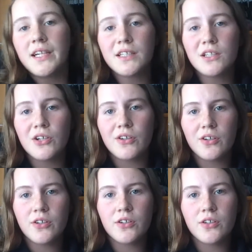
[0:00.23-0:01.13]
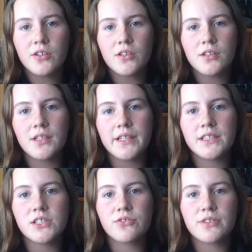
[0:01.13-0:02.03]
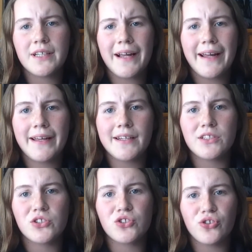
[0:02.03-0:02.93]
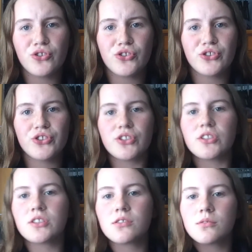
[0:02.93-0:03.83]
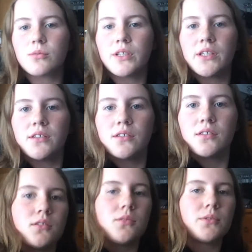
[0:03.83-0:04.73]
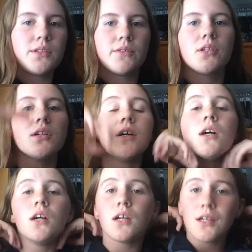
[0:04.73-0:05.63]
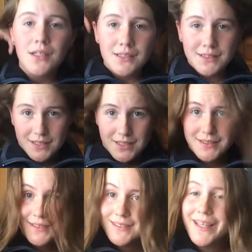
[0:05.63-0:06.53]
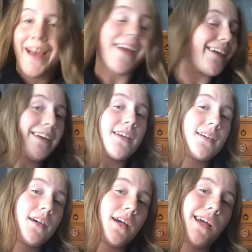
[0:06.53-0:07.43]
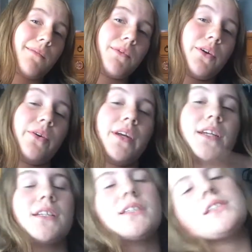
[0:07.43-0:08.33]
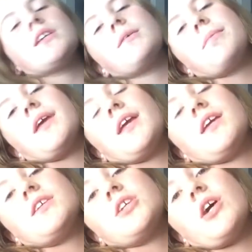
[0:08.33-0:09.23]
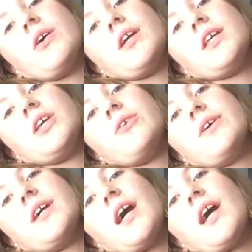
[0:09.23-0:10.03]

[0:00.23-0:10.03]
Hello, it's Renee. So, wait, oh, whatever. Today, I'm going to be showing you a